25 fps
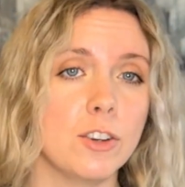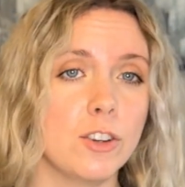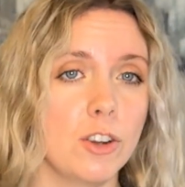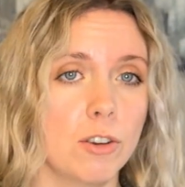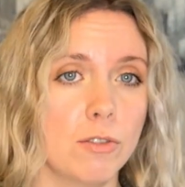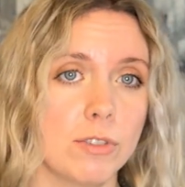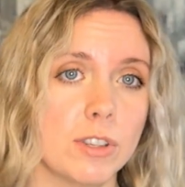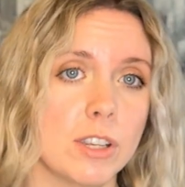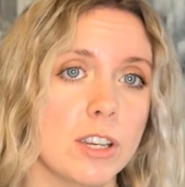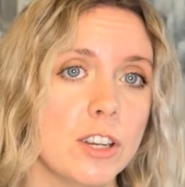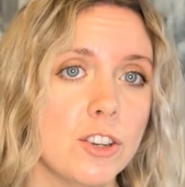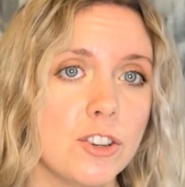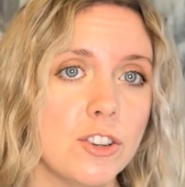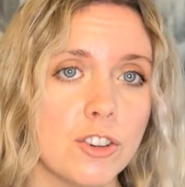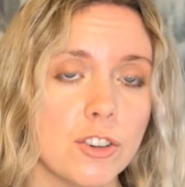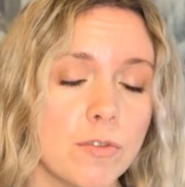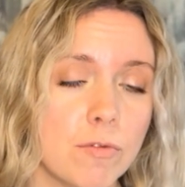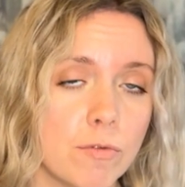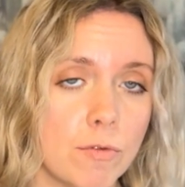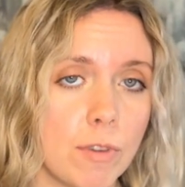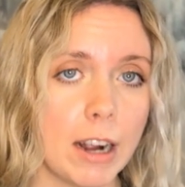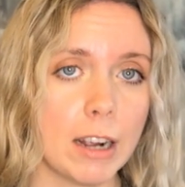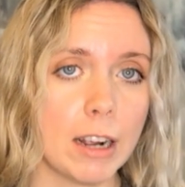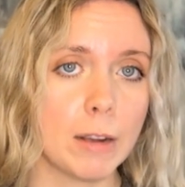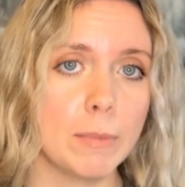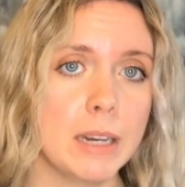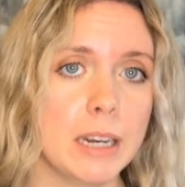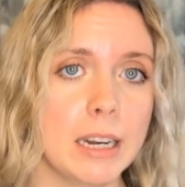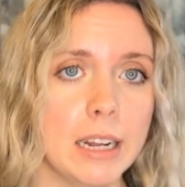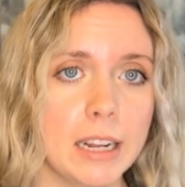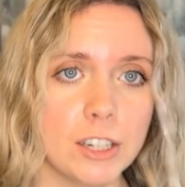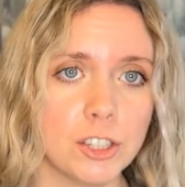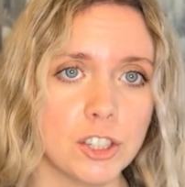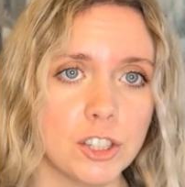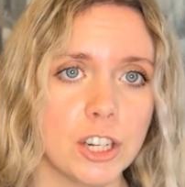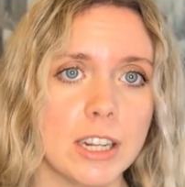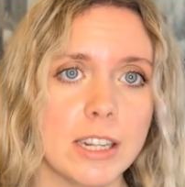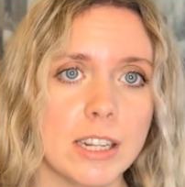dosage
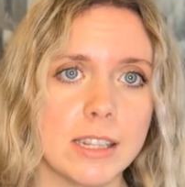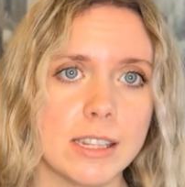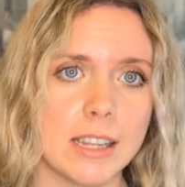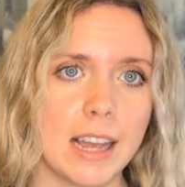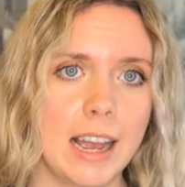recommendations,